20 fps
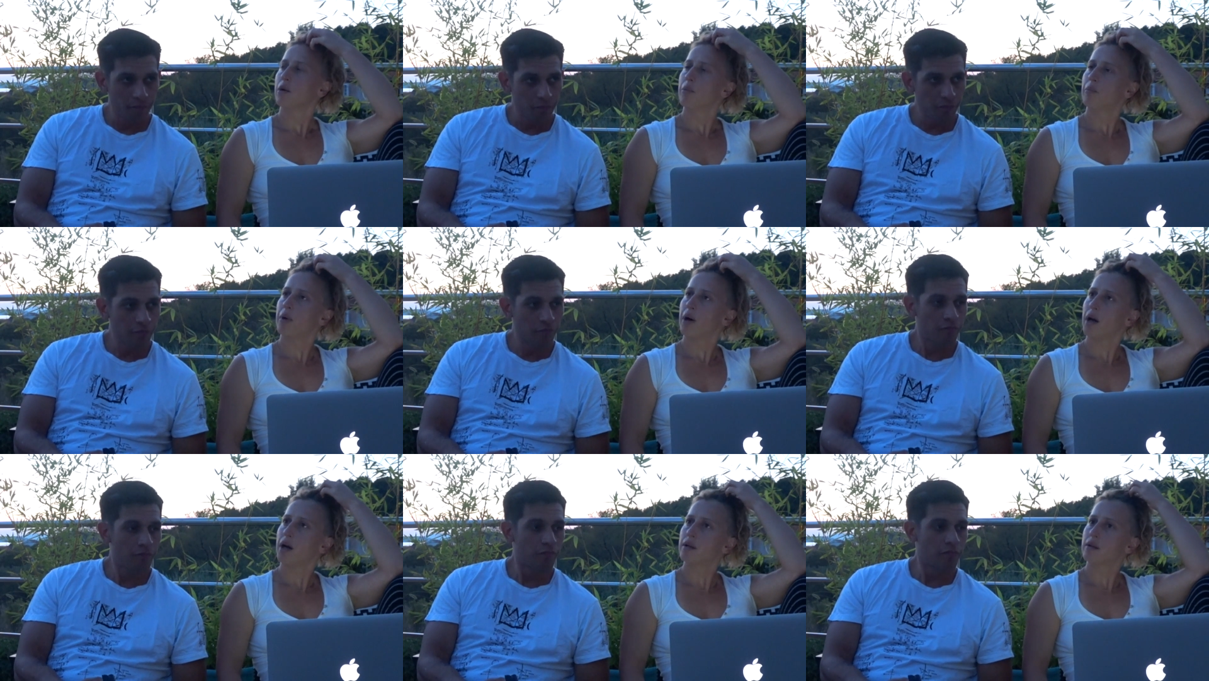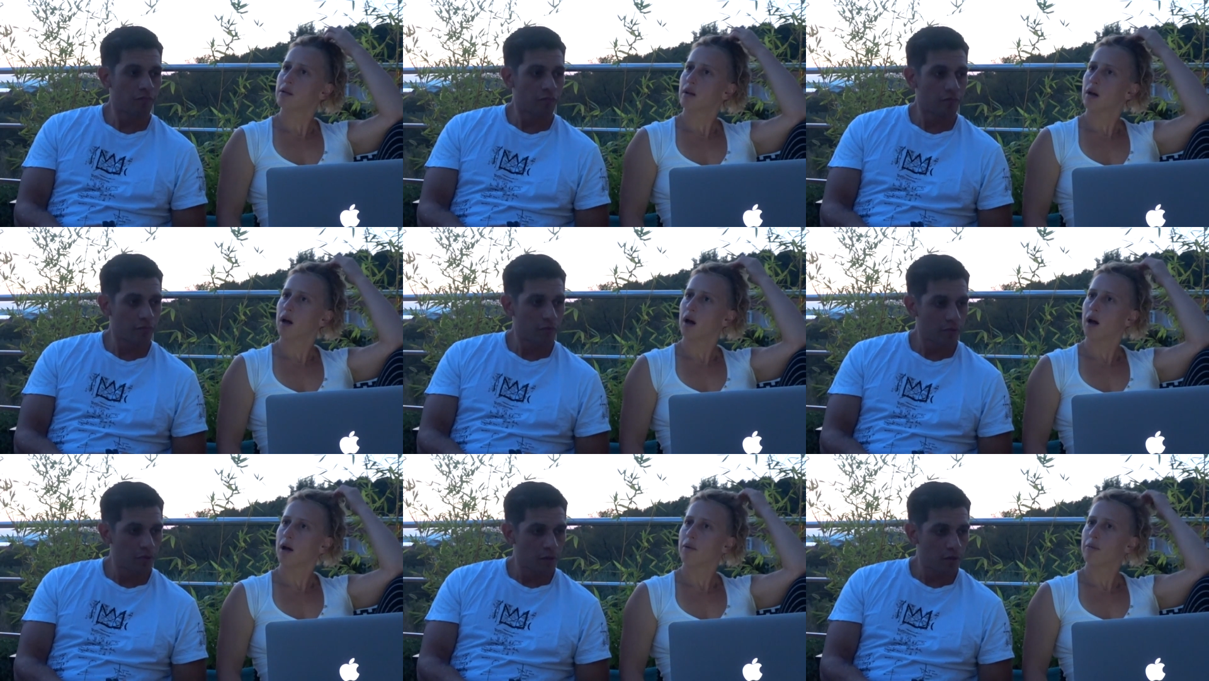Speaker 1: but
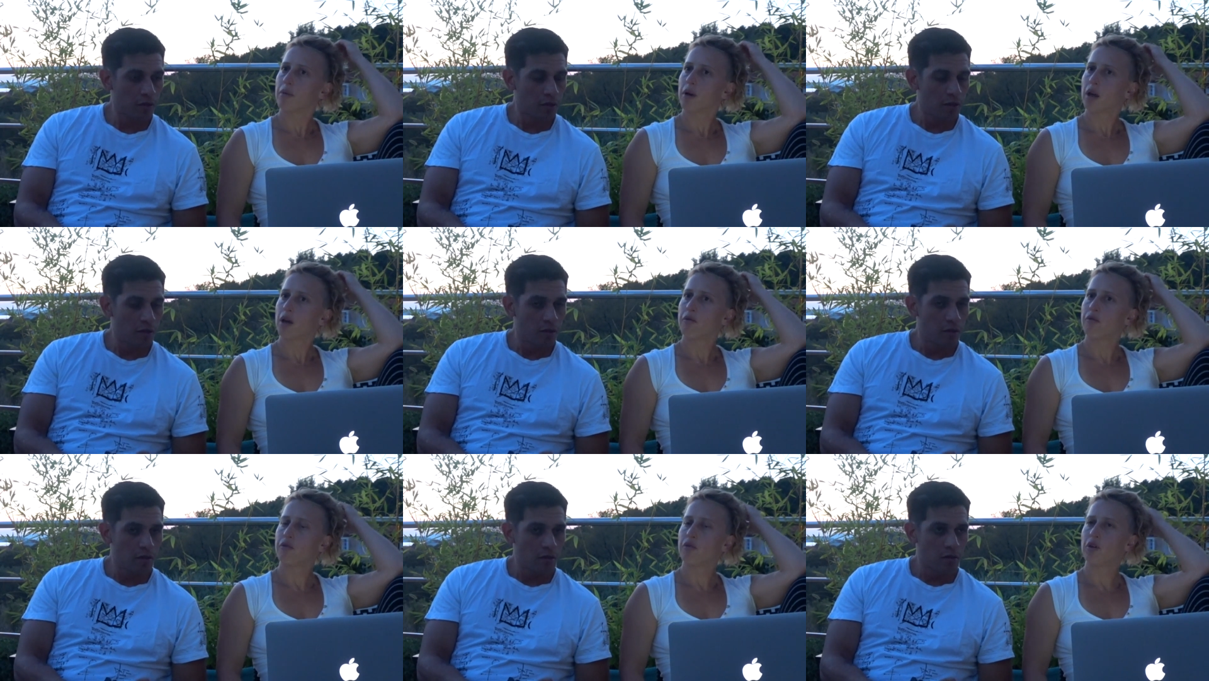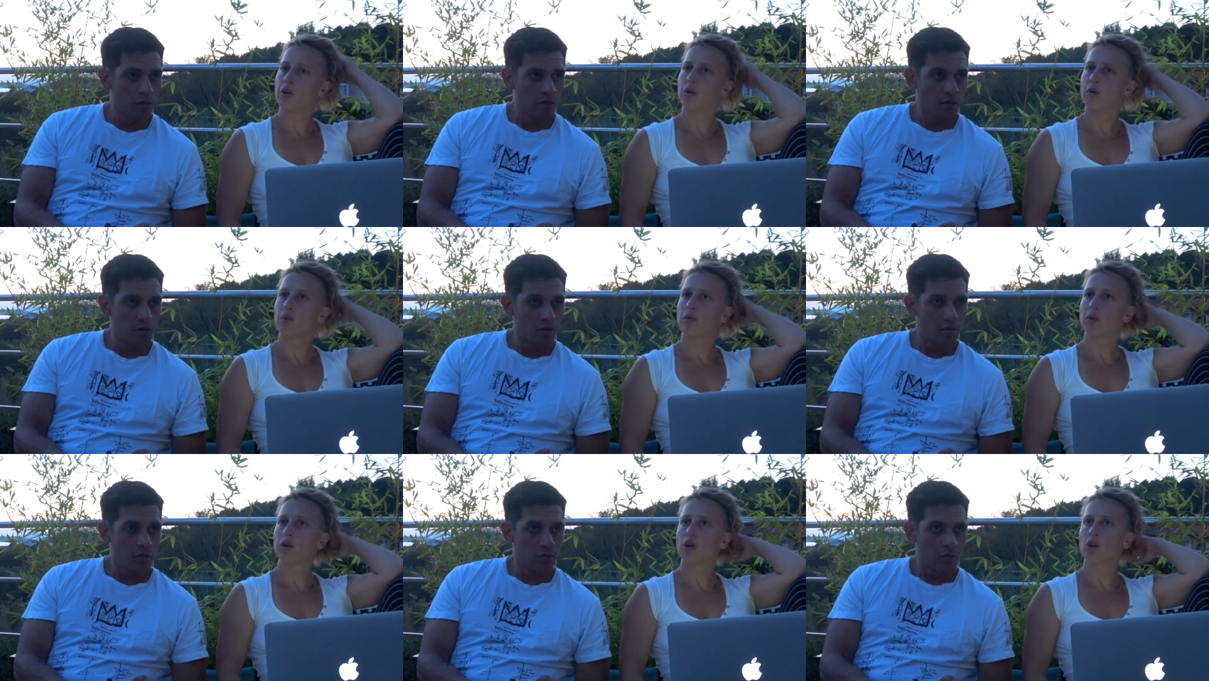um, if
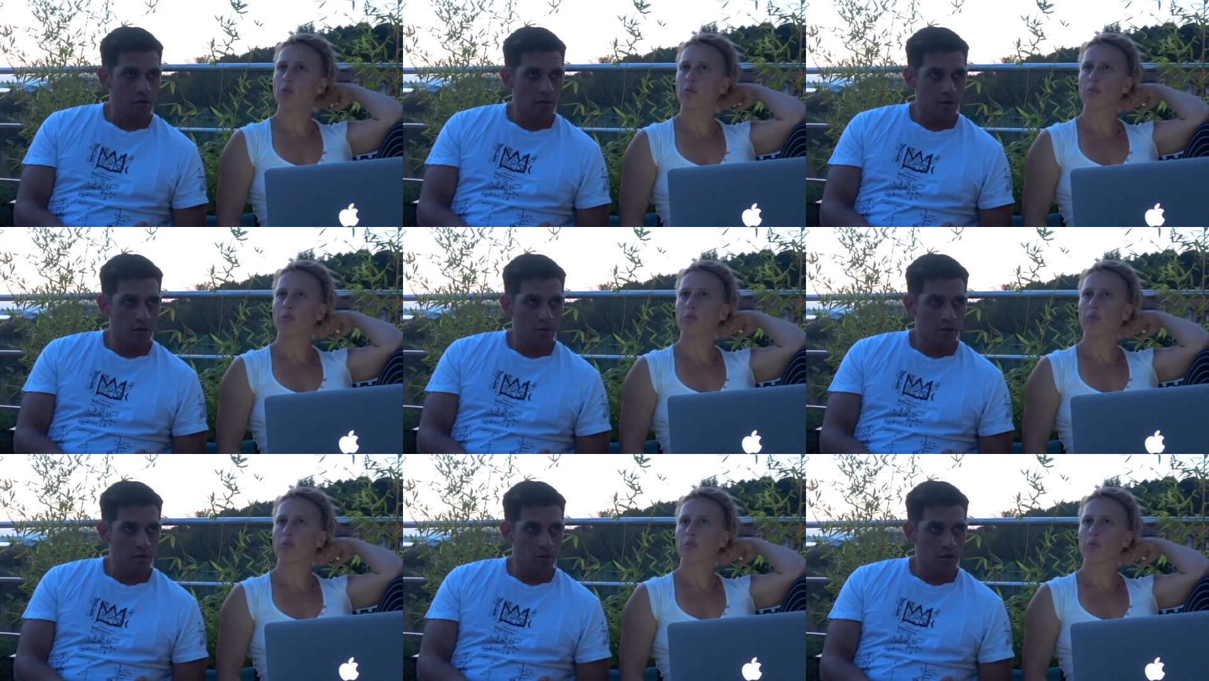you, you know,